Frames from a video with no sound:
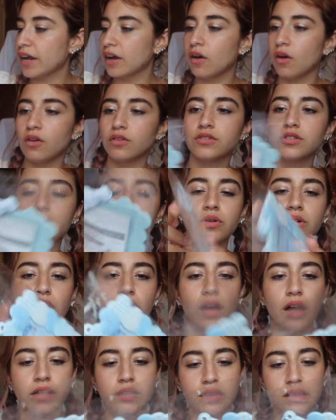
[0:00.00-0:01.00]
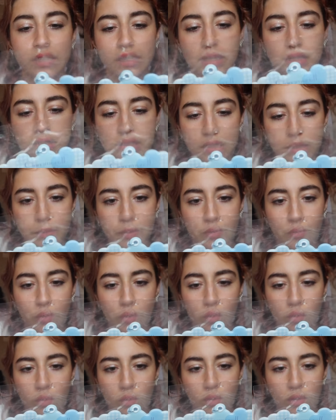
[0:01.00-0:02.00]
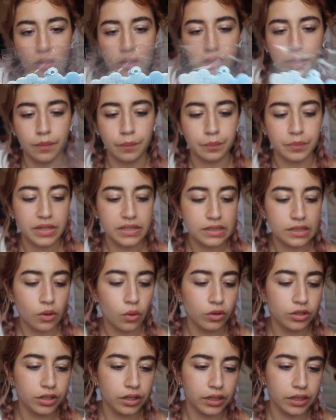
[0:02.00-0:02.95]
I also got the cinnamon roll um, PC holder.